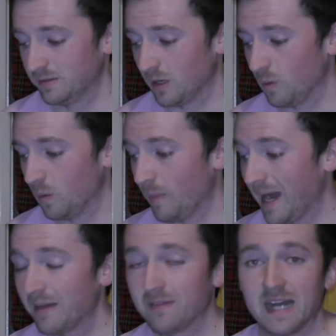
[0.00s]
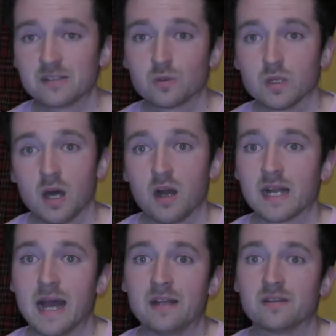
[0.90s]
So my advice to a lot of
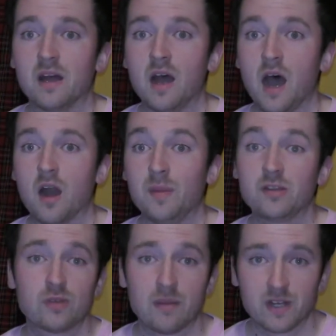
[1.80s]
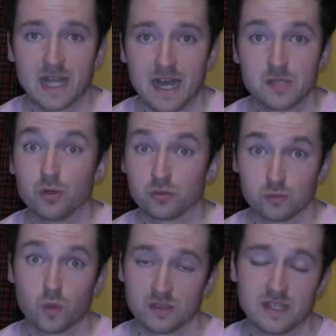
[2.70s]
guys that are a bit strapped for cash but
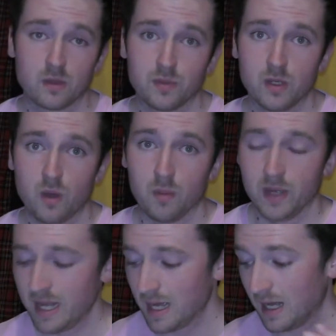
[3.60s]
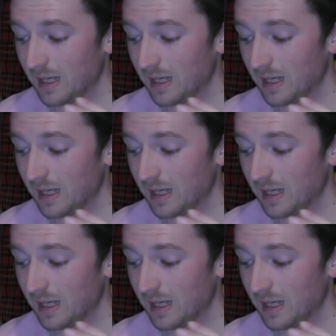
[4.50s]
want to take up a new hobby,